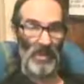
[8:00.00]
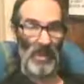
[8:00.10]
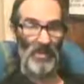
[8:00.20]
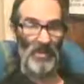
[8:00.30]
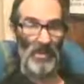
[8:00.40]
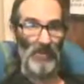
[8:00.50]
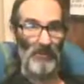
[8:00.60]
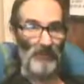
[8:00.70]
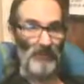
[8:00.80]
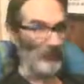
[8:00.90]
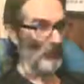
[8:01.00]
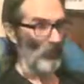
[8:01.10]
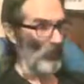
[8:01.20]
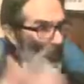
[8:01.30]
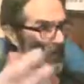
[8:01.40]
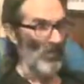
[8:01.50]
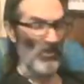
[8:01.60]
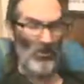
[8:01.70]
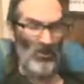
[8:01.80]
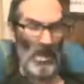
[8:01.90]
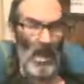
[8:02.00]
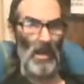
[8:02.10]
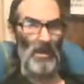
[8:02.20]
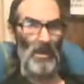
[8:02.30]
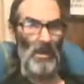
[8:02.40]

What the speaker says: out that, yeah,